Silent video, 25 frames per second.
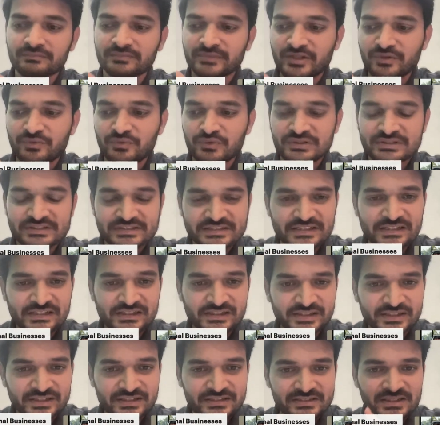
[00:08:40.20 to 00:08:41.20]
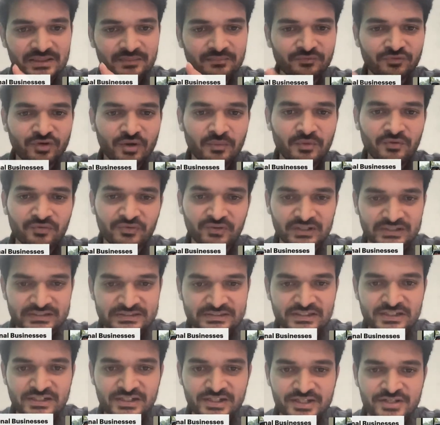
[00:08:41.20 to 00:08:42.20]
they would still need some form of
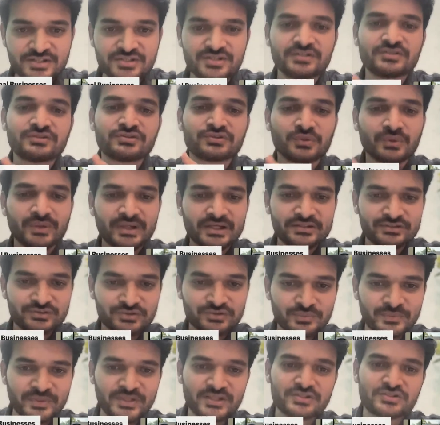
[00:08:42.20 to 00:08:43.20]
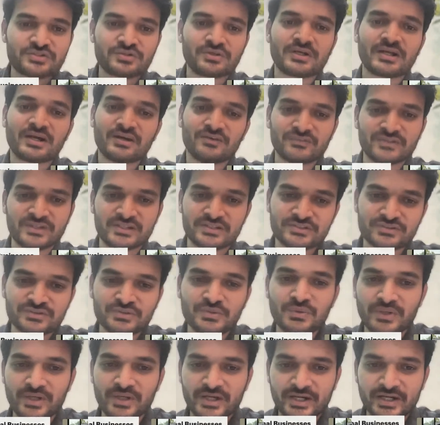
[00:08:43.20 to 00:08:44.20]
consultation so as to make sure how things
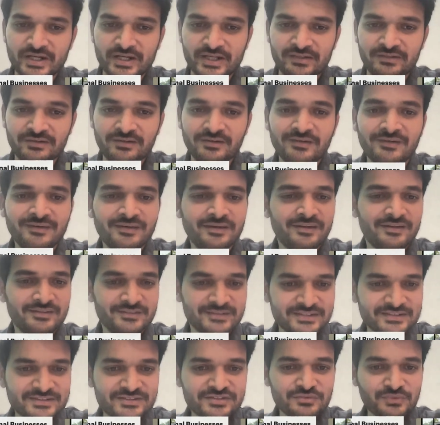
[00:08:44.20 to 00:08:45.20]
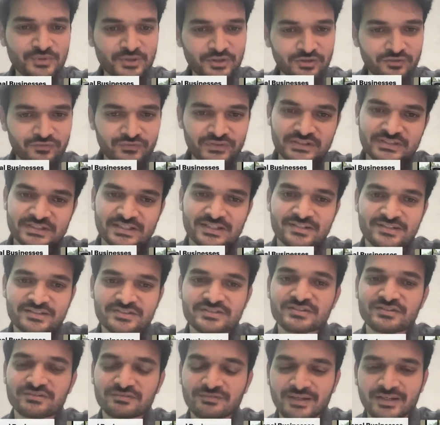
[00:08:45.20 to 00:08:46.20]
go ahead. And this is one of the
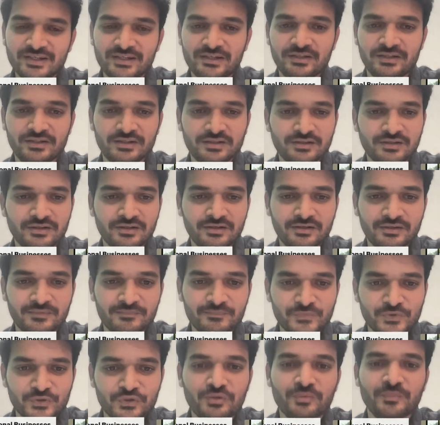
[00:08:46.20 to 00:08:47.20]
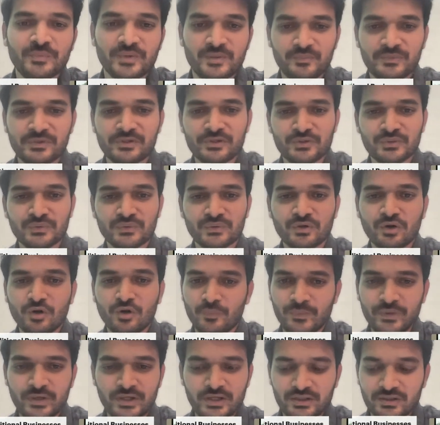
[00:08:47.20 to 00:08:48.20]
challenges why people don't
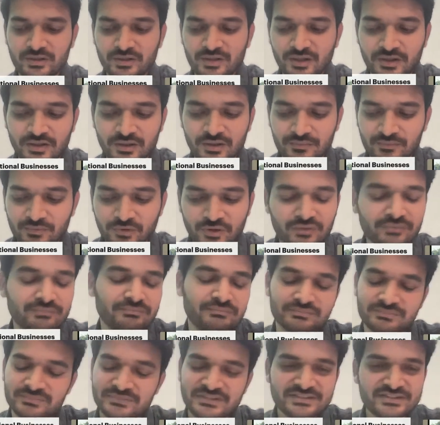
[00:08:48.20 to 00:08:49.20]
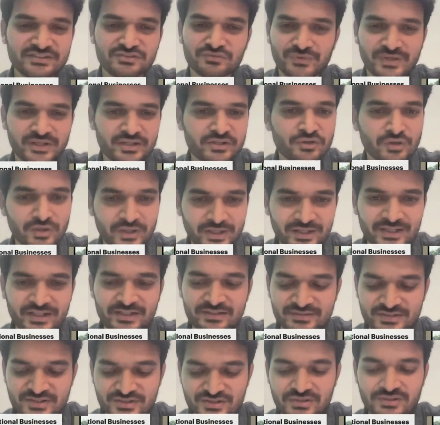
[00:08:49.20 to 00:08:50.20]
operate, or this is where the
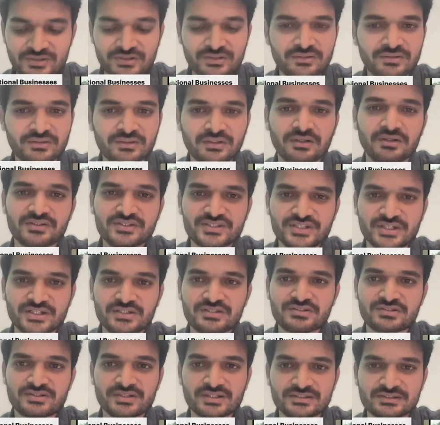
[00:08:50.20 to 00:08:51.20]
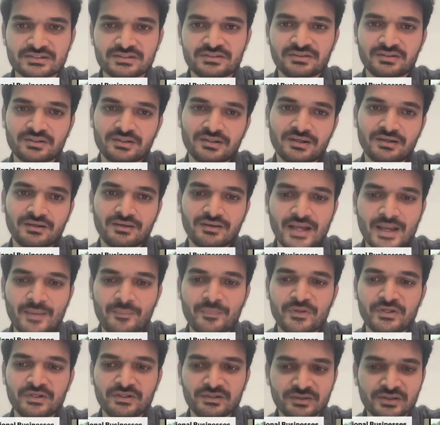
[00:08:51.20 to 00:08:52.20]
organization change doesn't
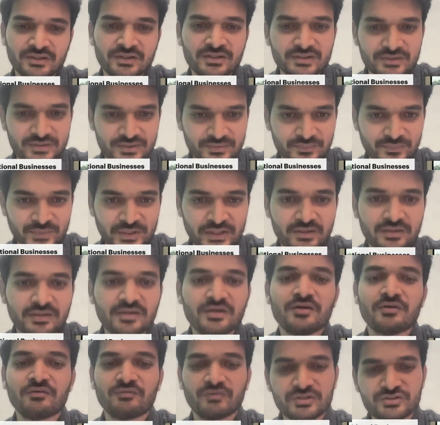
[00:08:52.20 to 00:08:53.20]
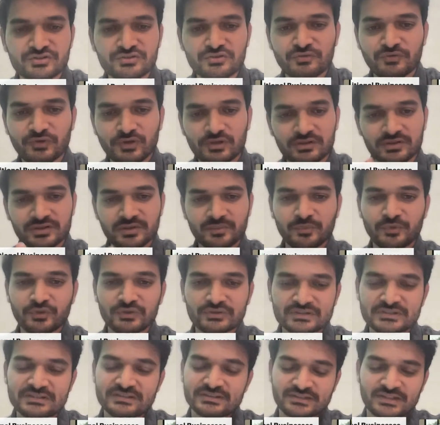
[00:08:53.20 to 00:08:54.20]
happen. But once you follow the
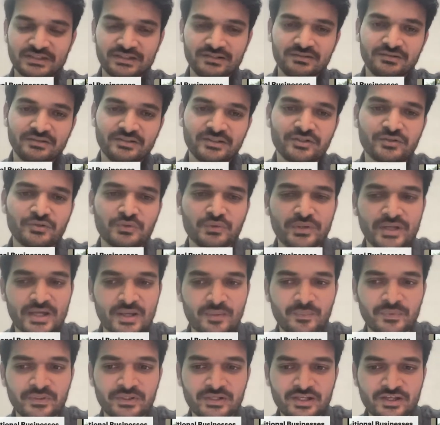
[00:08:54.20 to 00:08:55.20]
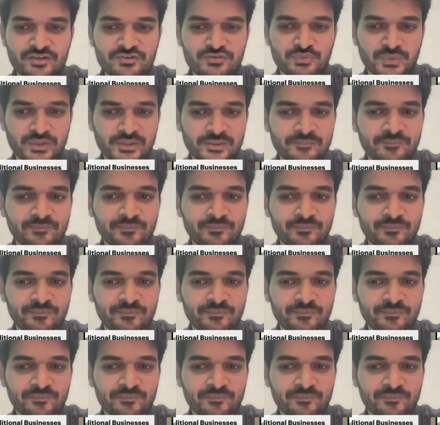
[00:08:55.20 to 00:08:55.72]
process, then it could happen as well.